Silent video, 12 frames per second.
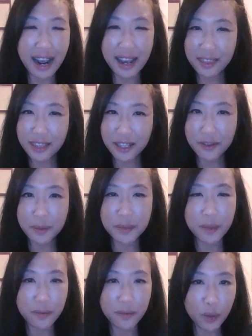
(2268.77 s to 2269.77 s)
I think, from
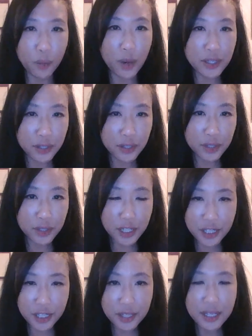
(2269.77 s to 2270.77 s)
some of the Western
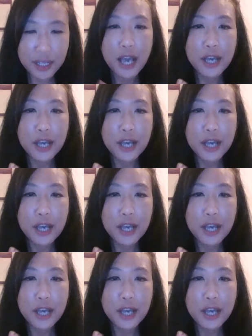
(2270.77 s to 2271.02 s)
traditions.